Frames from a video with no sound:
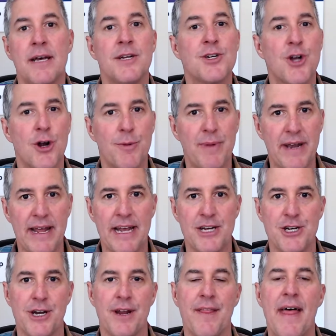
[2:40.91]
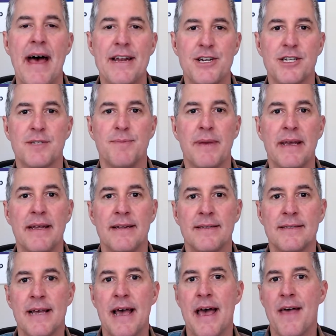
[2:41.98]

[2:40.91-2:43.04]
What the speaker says: termination, and that just means